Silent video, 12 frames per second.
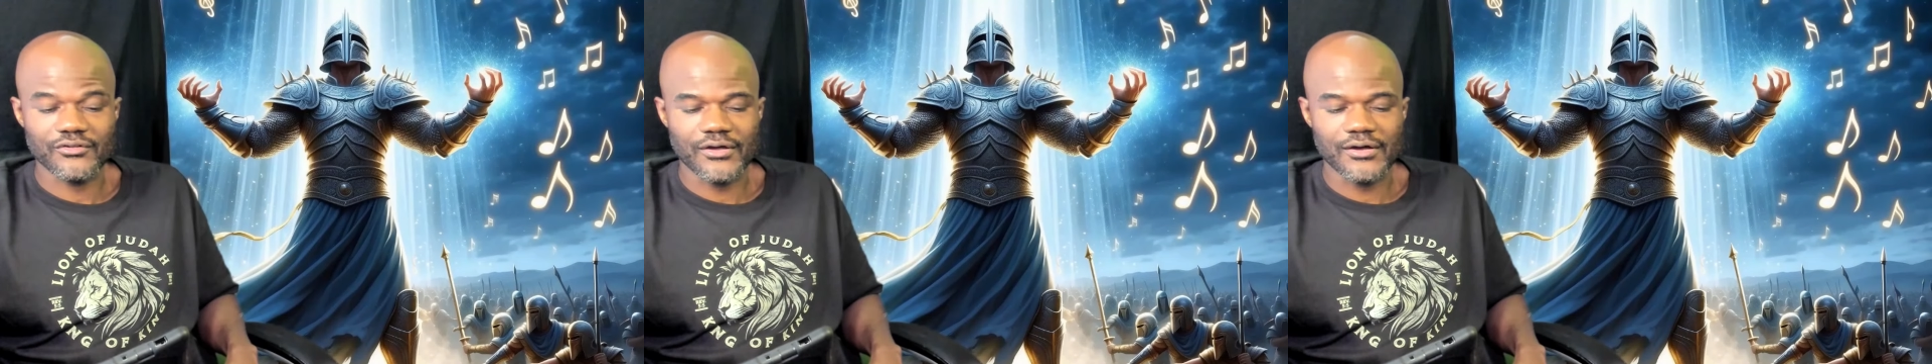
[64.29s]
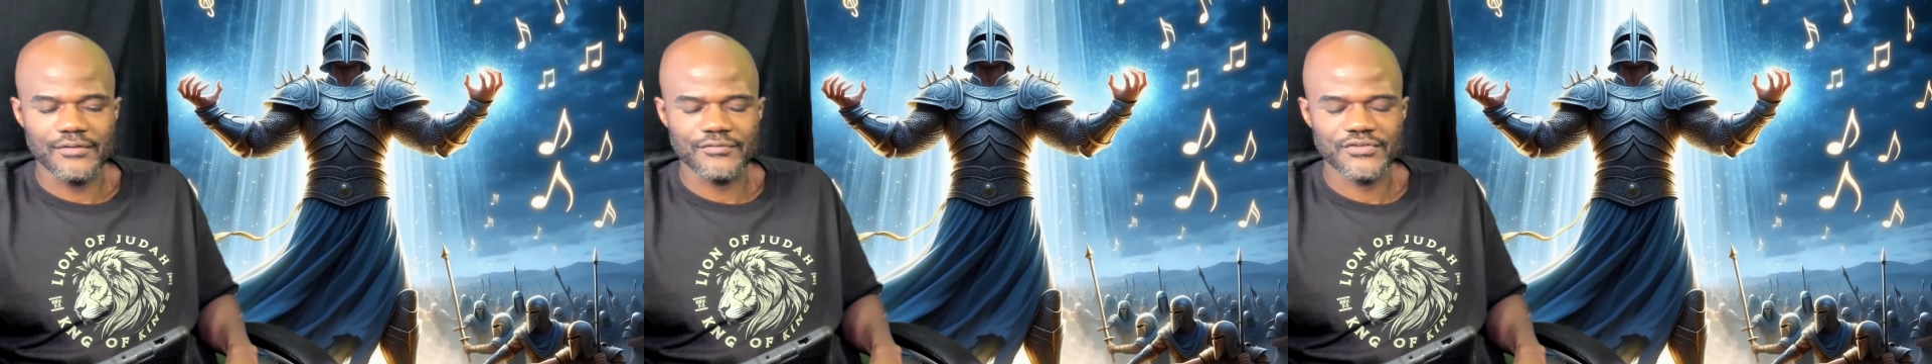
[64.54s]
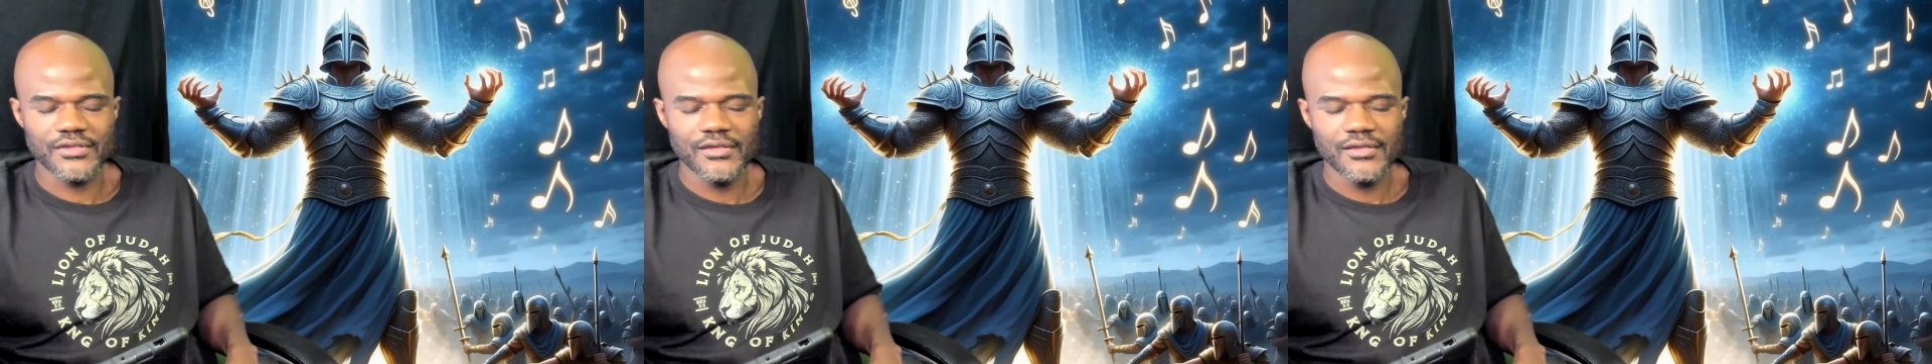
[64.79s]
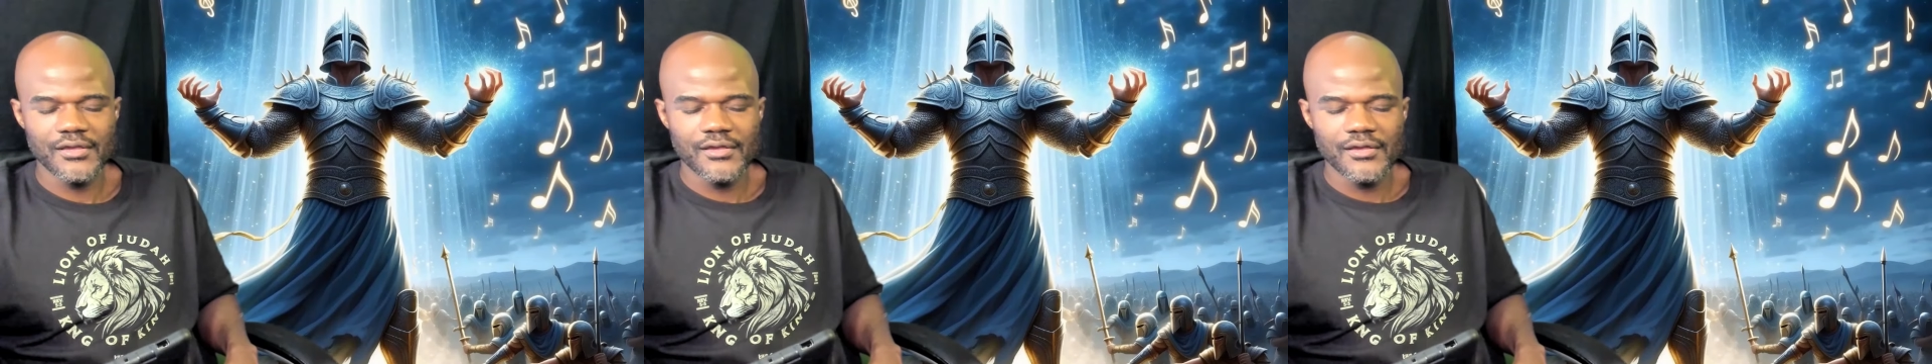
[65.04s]
lives.
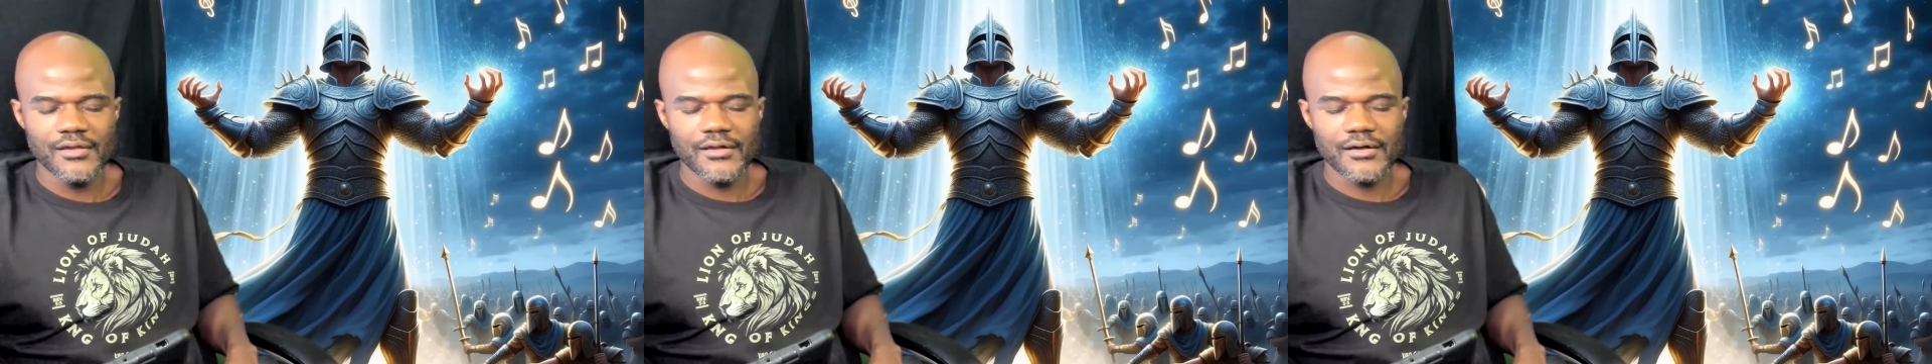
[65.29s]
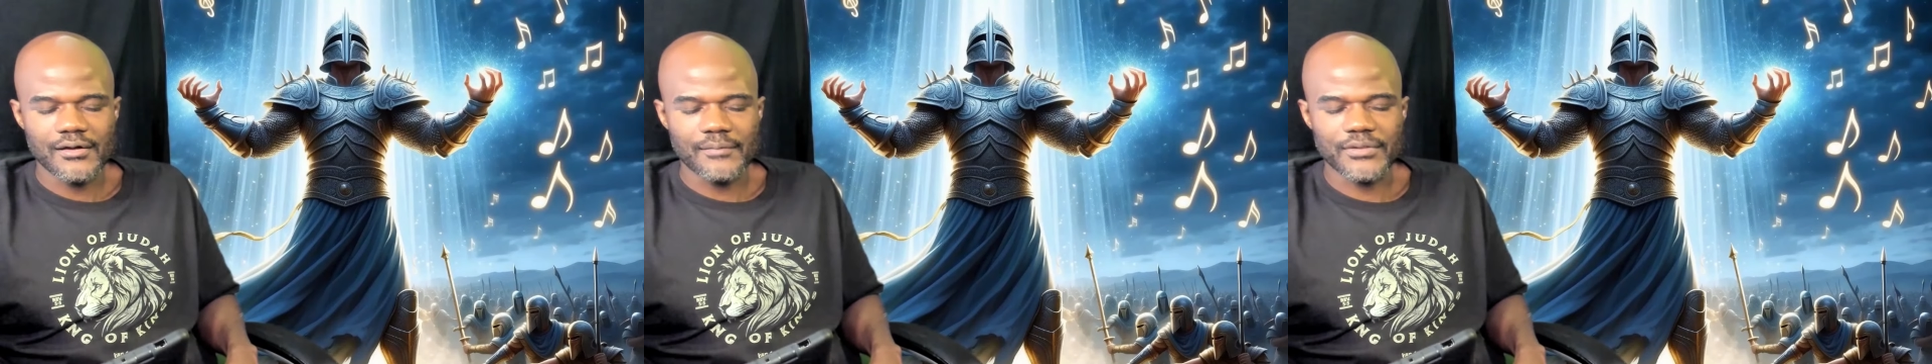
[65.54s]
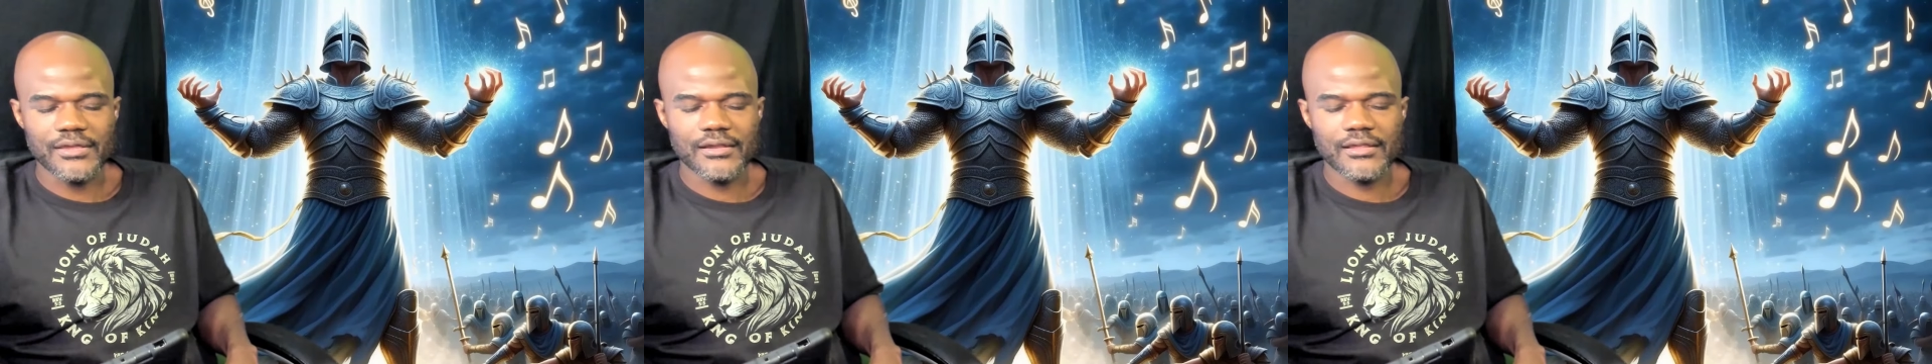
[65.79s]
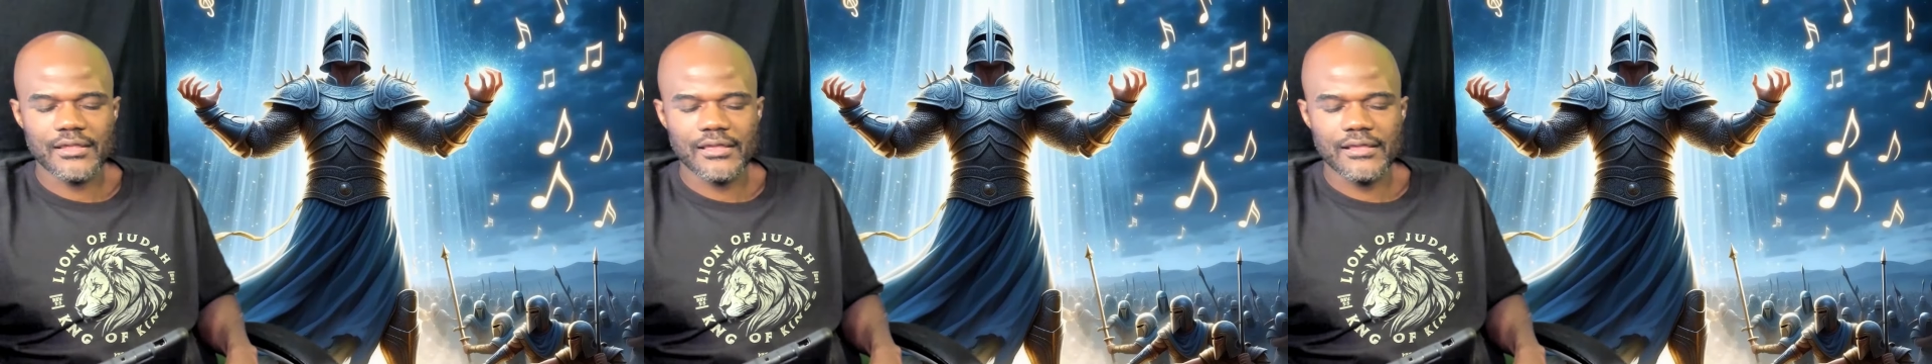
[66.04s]
Um,
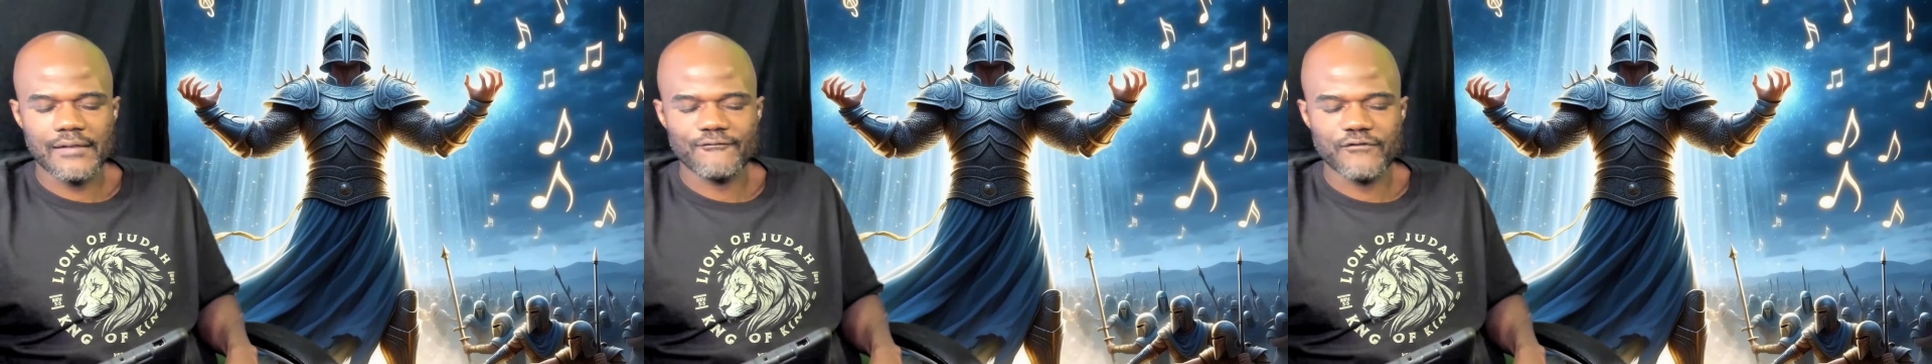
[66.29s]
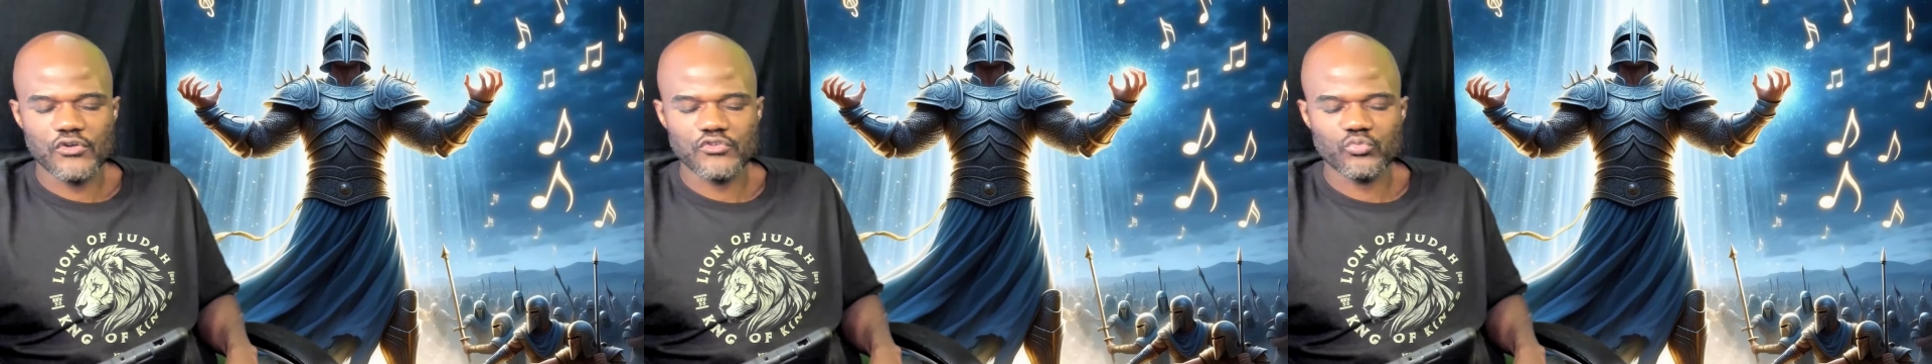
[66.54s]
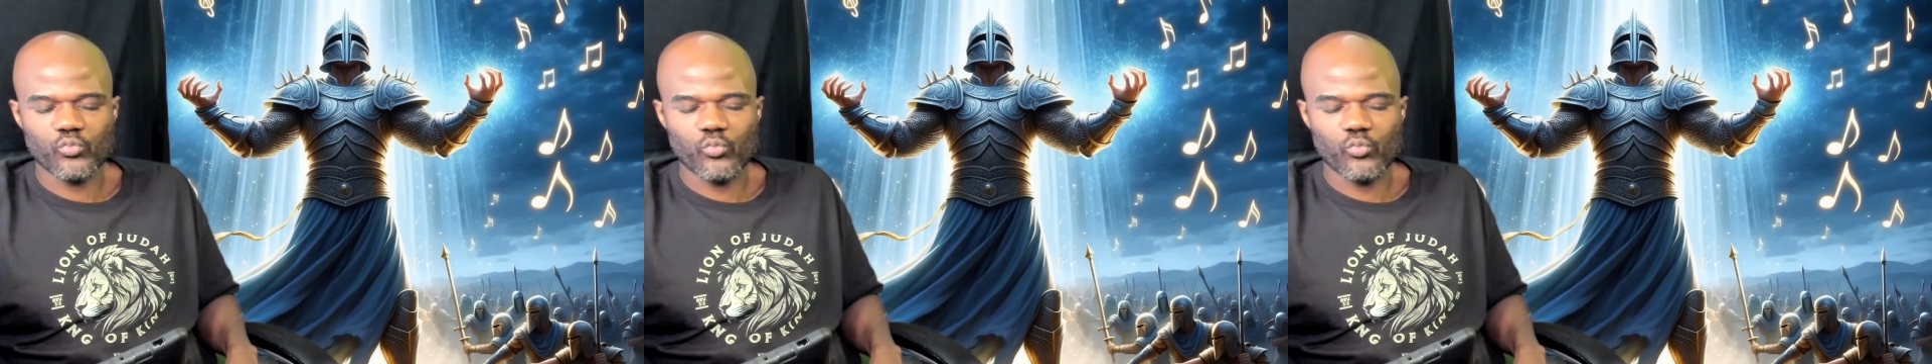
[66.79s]
beginning in verse